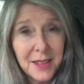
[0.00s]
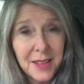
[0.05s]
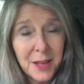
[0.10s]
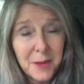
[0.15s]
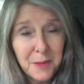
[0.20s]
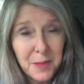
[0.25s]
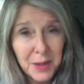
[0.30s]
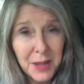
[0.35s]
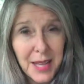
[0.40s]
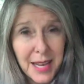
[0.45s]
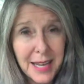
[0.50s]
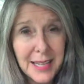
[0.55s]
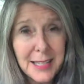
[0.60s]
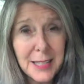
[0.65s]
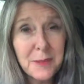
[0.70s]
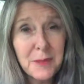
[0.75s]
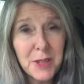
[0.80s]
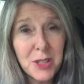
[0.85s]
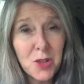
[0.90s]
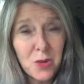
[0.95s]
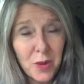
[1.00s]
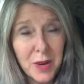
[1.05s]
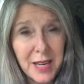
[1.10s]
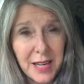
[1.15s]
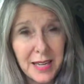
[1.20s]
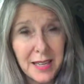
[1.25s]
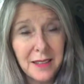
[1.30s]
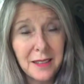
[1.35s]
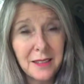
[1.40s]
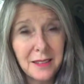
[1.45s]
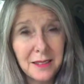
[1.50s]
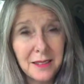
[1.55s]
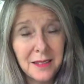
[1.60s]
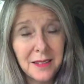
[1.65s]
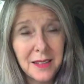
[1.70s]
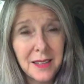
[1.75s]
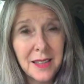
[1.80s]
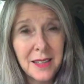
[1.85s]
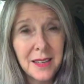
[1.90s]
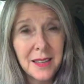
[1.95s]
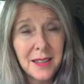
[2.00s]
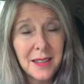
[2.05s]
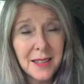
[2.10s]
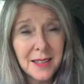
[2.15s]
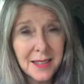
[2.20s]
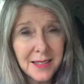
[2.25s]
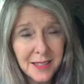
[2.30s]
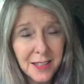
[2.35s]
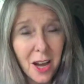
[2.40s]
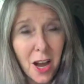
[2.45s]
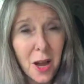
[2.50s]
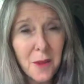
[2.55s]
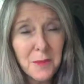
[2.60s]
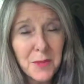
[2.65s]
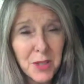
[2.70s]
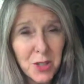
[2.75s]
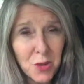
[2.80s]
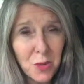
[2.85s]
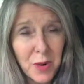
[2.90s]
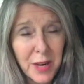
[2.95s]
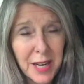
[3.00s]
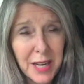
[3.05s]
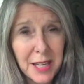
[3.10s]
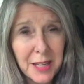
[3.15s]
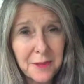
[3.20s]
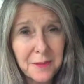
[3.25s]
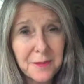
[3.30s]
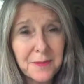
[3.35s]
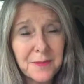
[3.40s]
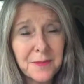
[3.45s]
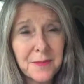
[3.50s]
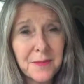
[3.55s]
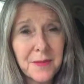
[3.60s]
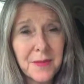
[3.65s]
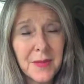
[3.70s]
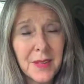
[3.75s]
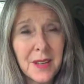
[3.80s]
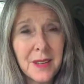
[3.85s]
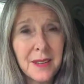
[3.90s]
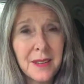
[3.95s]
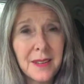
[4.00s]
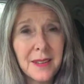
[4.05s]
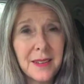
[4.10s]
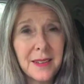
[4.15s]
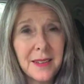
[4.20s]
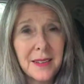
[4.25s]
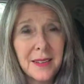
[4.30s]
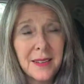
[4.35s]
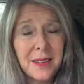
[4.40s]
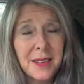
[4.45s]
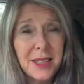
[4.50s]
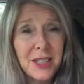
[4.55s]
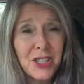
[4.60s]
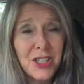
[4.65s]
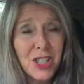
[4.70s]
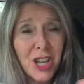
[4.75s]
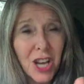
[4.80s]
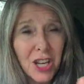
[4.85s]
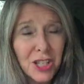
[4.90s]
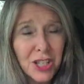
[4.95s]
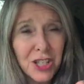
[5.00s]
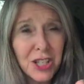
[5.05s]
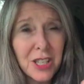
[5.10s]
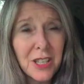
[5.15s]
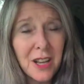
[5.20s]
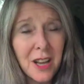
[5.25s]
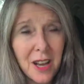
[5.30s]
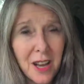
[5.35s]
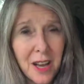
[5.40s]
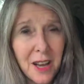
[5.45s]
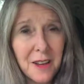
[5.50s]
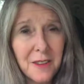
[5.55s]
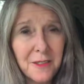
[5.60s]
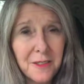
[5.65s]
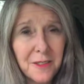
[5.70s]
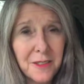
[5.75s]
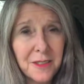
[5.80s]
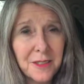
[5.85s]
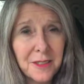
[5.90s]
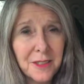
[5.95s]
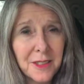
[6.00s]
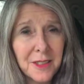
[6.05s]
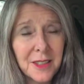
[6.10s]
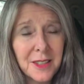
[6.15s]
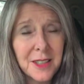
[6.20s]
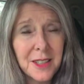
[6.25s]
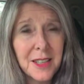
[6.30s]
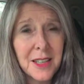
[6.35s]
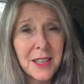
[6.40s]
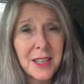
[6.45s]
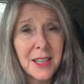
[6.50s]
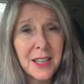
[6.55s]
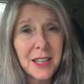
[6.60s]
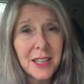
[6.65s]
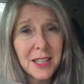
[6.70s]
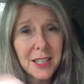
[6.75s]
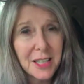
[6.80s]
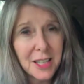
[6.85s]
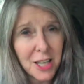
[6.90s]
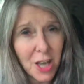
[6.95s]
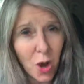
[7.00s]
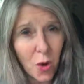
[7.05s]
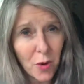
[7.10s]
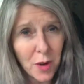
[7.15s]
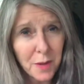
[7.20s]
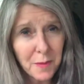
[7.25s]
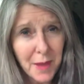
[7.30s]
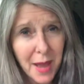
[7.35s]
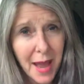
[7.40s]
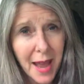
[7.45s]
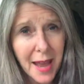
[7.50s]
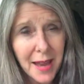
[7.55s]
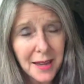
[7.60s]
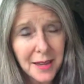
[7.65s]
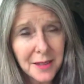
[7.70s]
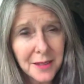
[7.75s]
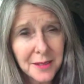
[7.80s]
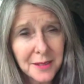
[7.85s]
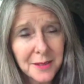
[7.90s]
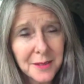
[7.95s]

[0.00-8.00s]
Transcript: The place between, the stop between, the junction of going back